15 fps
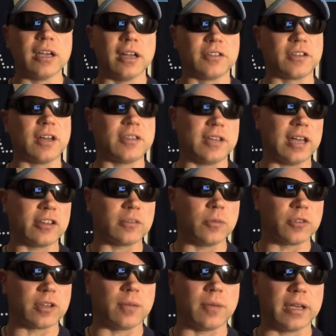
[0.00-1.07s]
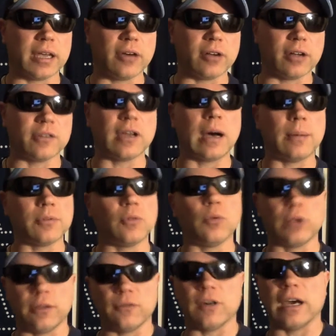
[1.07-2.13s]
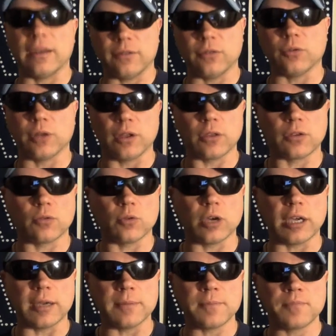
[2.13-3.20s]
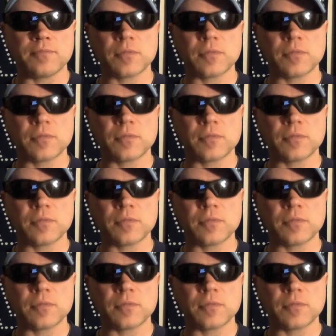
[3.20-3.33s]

it's got the Eskimos coming out on top 25-23.